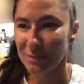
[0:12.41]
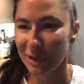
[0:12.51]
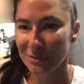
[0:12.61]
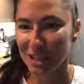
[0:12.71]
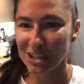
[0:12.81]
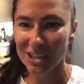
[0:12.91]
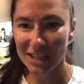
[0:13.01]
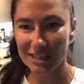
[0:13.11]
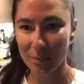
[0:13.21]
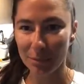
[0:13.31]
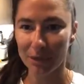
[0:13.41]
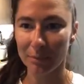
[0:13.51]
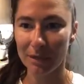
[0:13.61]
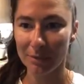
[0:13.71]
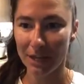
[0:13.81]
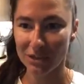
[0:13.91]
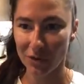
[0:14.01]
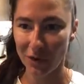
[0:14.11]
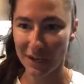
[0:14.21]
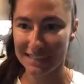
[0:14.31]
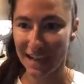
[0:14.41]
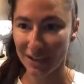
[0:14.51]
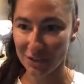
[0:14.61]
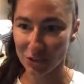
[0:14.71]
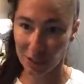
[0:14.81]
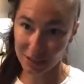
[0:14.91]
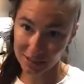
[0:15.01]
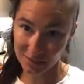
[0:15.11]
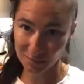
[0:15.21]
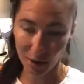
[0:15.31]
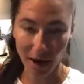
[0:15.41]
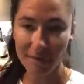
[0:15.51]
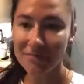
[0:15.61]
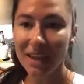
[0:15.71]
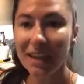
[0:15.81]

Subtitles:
but I'm changing things up a little bit by showing you guys how to use your Instant Pot